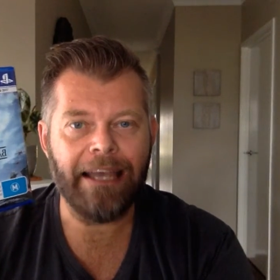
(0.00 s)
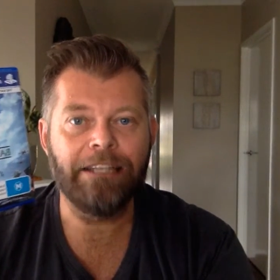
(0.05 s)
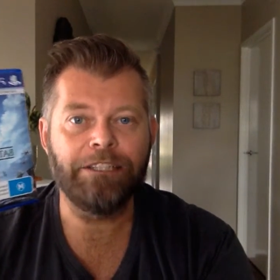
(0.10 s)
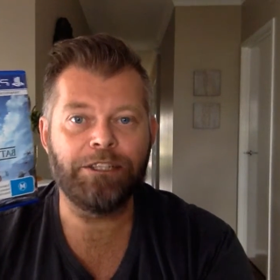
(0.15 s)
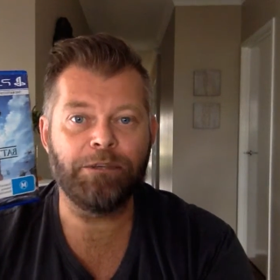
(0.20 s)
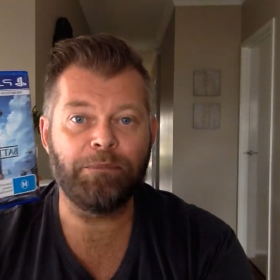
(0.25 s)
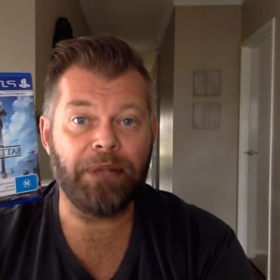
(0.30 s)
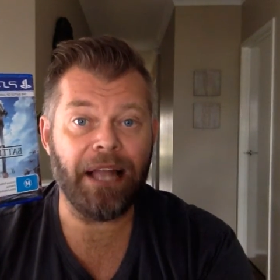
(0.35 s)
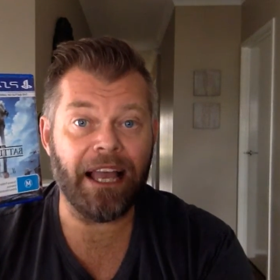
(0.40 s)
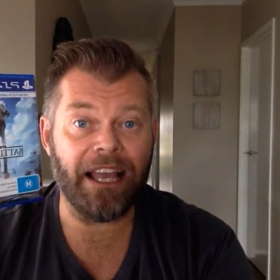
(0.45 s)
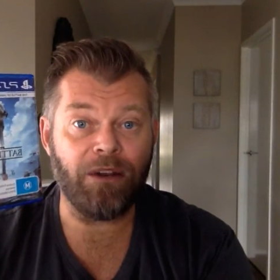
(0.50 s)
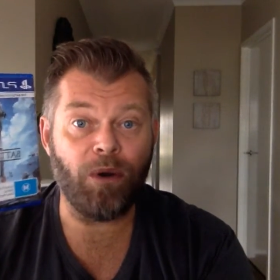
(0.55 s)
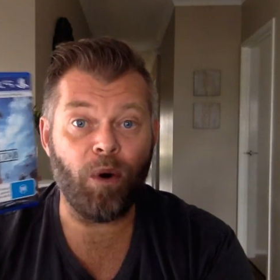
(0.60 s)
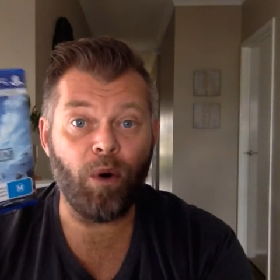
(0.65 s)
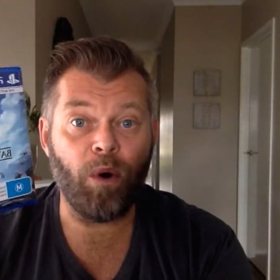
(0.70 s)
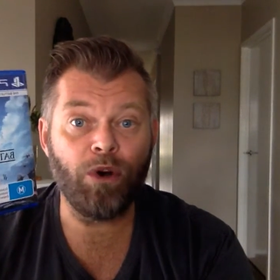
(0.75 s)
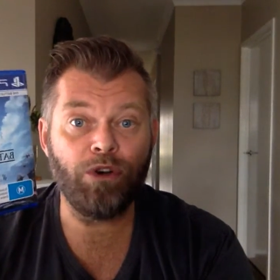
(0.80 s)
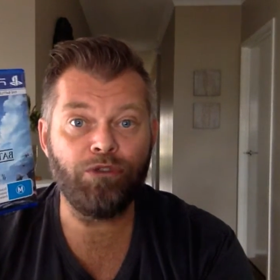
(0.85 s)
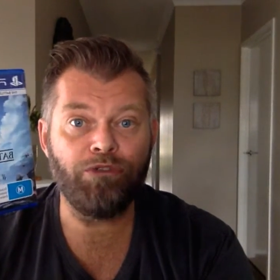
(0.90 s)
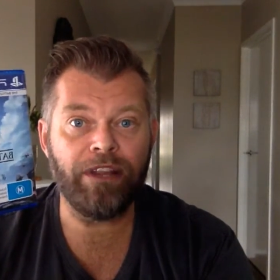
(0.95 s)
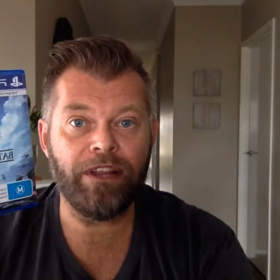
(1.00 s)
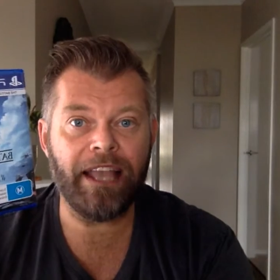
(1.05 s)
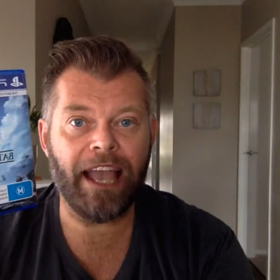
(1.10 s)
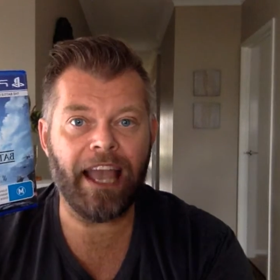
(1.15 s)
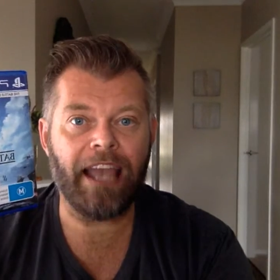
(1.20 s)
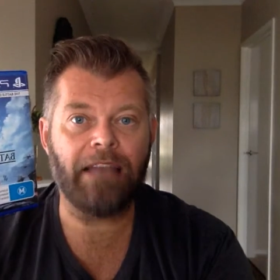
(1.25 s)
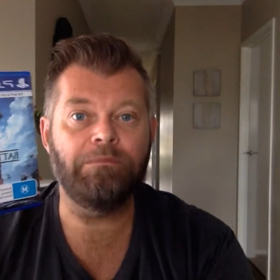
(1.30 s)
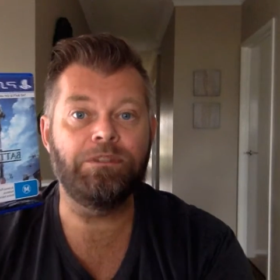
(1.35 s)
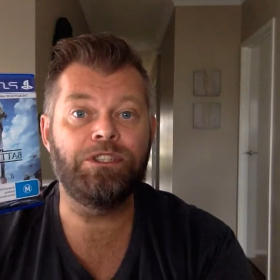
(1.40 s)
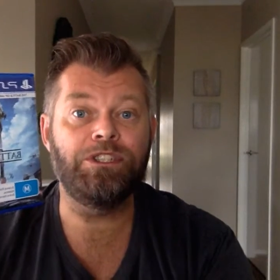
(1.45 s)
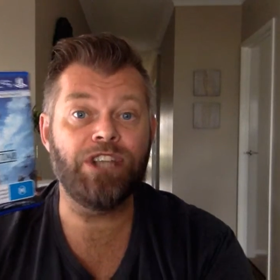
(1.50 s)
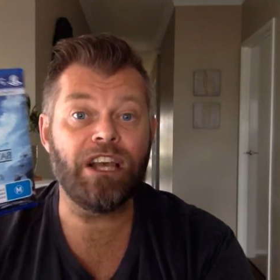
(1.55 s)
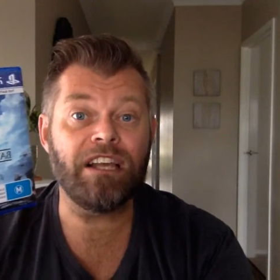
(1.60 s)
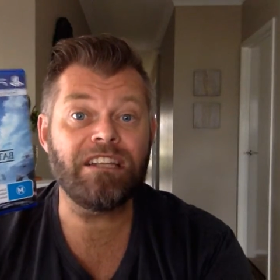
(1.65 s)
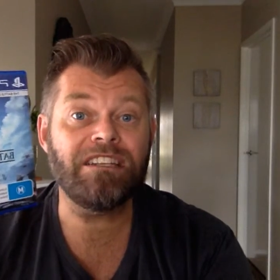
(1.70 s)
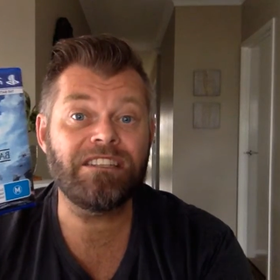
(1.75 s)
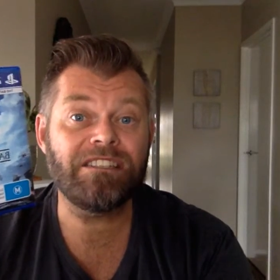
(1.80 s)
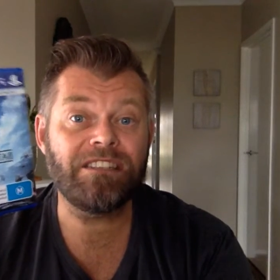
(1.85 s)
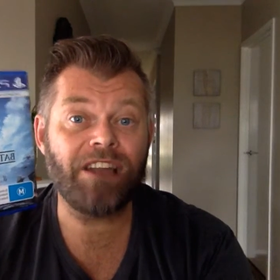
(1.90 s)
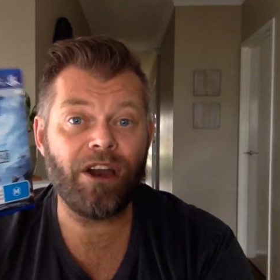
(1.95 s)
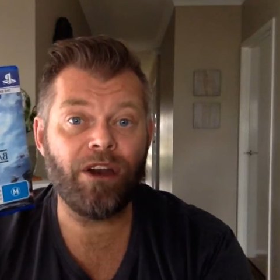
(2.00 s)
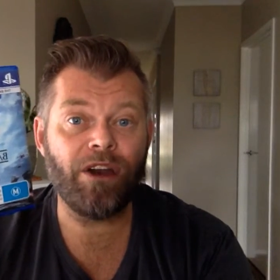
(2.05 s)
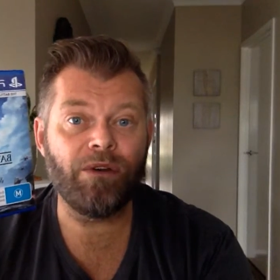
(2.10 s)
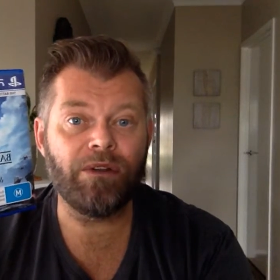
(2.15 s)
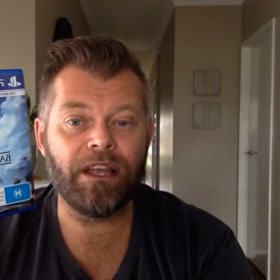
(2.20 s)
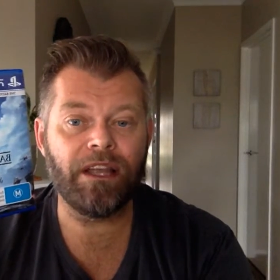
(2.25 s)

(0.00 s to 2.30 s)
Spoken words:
to play an ordinary game just so